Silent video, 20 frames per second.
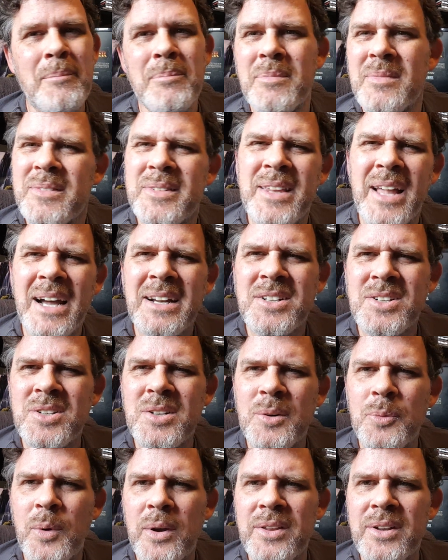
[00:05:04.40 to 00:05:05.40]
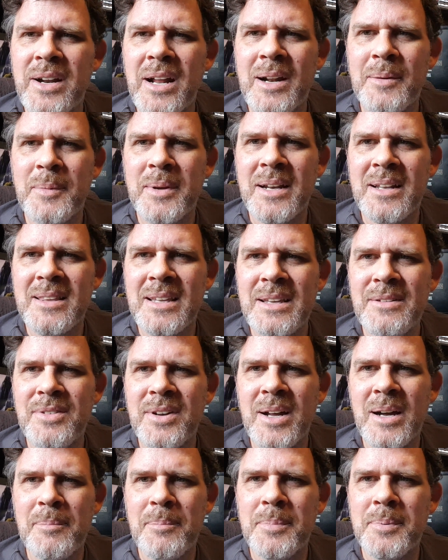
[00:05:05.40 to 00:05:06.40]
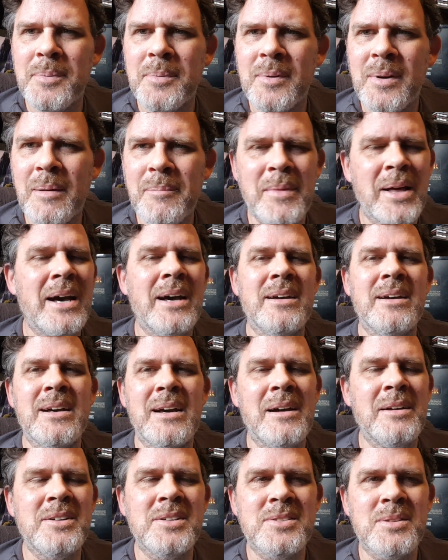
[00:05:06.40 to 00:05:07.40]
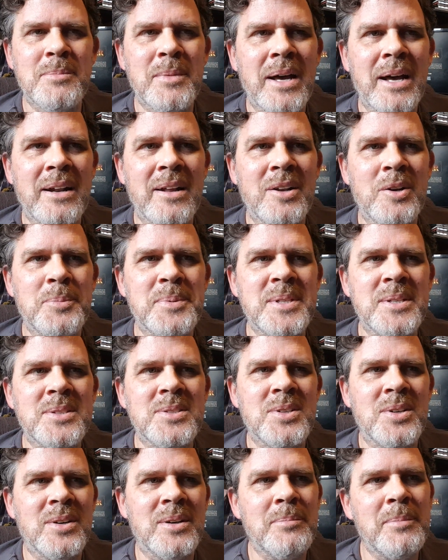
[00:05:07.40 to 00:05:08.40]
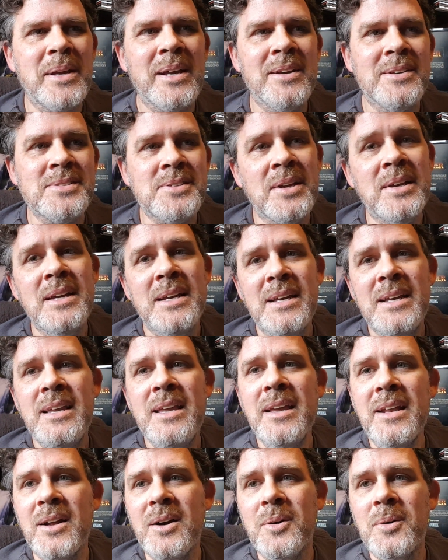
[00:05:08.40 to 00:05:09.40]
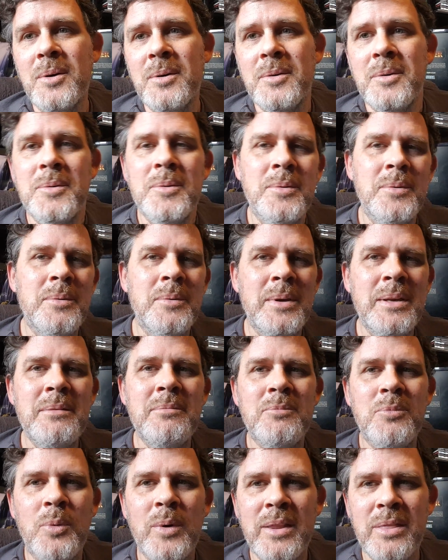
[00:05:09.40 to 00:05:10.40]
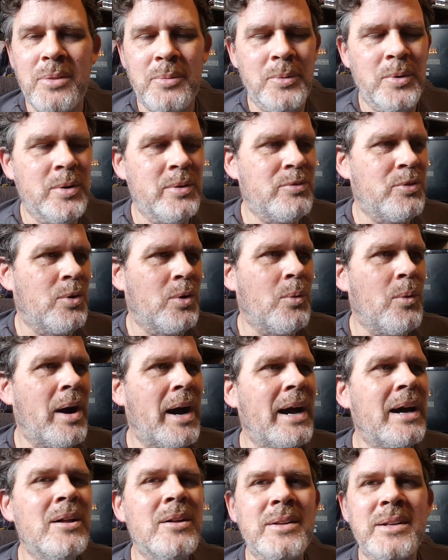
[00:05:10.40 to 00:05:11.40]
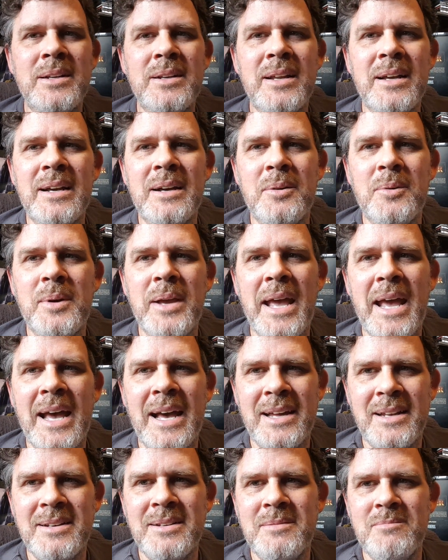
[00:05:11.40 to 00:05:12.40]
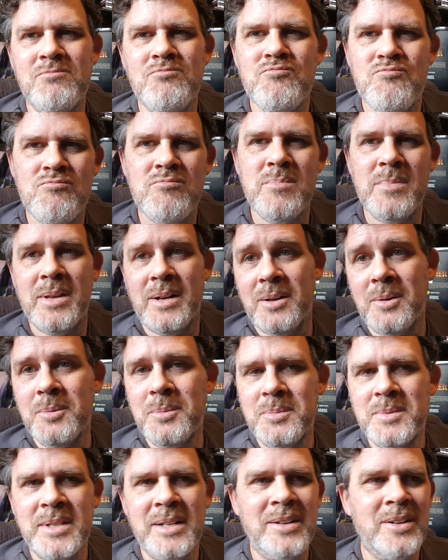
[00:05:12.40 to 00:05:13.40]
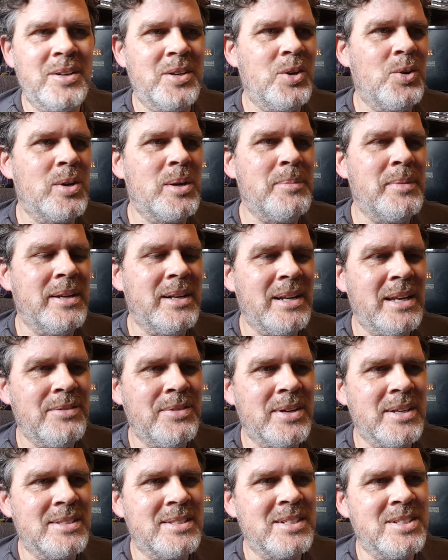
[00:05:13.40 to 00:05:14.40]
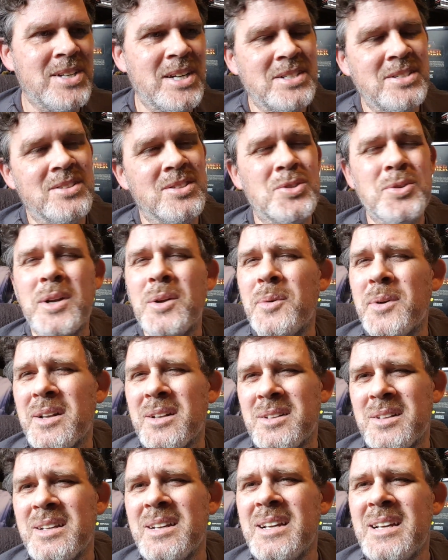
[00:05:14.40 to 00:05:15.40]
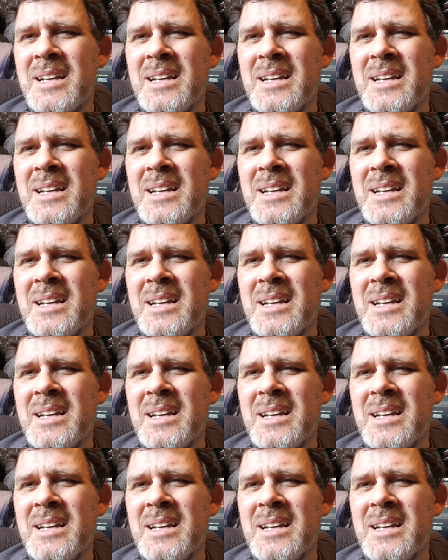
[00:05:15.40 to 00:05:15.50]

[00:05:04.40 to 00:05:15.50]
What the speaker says: I'm not sure whether or not I'm going to leave it up. I just am not 100% certain because we went through it for a while and we had Senator Jorgman giving us suggestions, so I don't want to